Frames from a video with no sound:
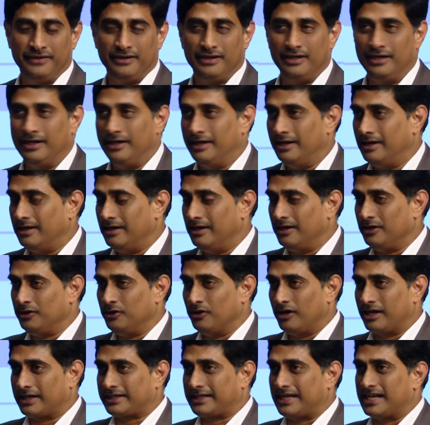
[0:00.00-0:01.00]

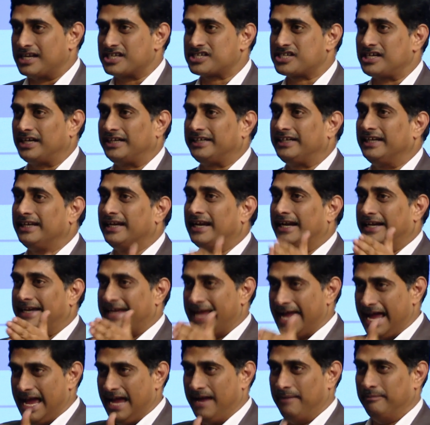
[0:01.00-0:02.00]
you are constructing a
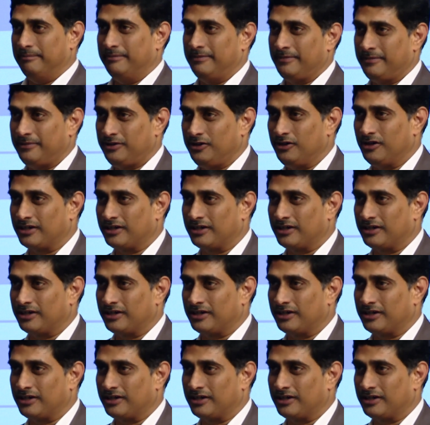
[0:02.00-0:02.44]
dam,